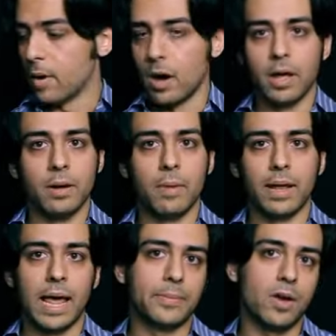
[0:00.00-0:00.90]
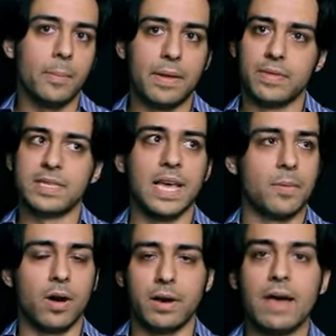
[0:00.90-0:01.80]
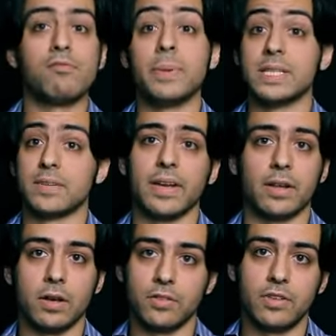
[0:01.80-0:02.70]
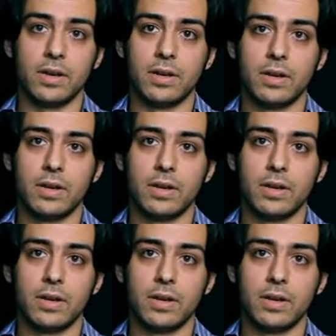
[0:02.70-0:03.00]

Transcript: on my laptop and the same on every piece of technology.